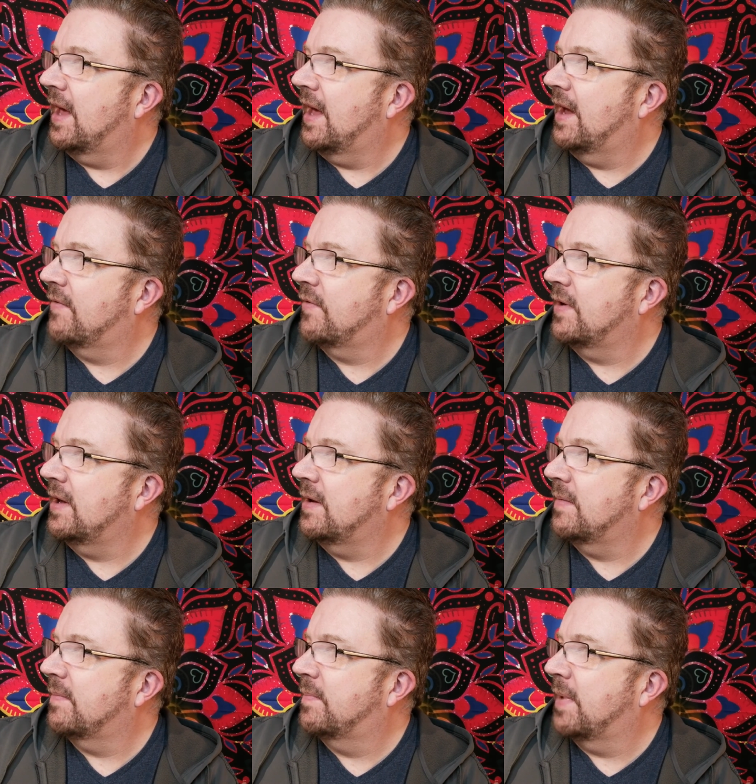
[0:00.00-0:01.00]

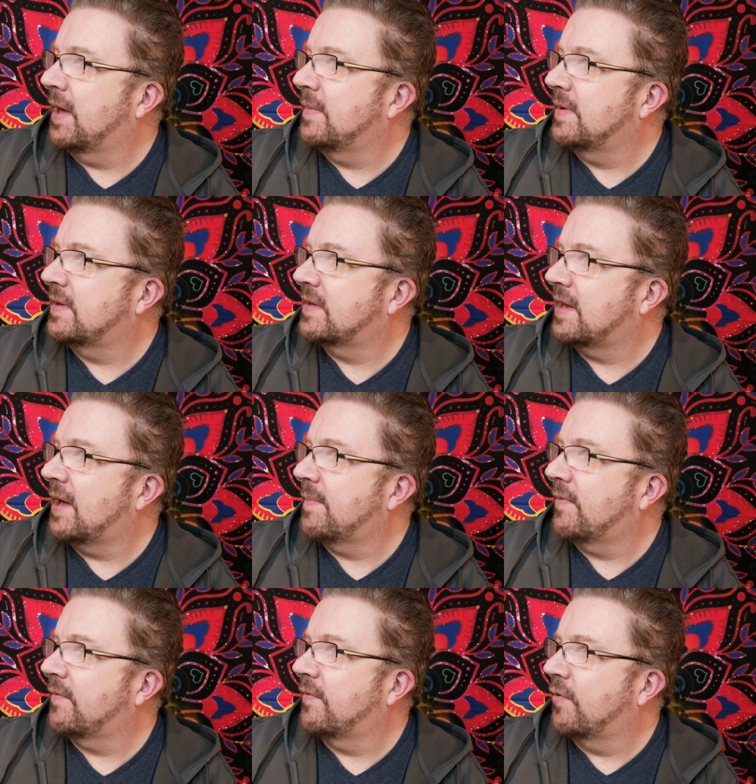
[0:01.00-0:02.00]
every baby
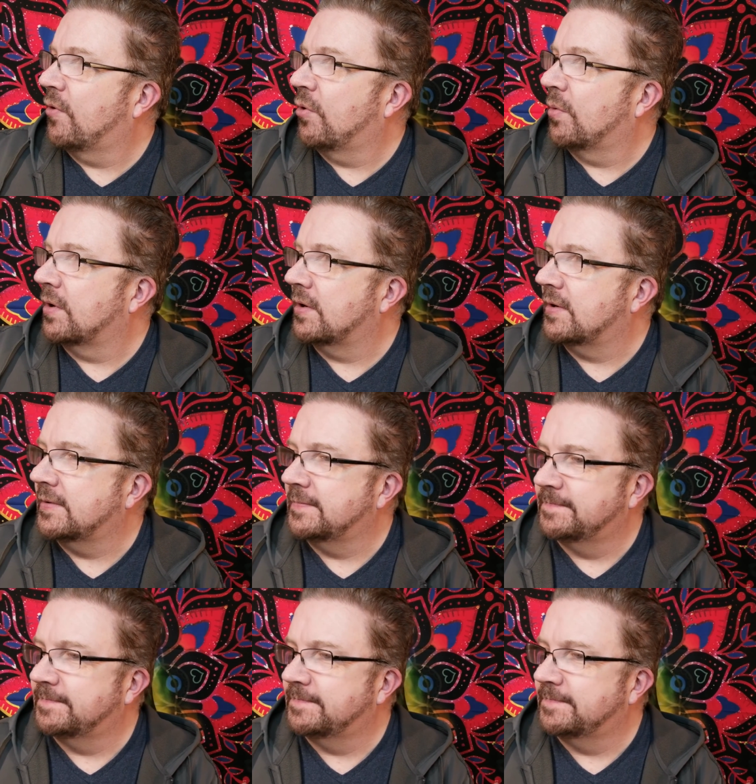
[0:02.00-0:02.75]
step forward.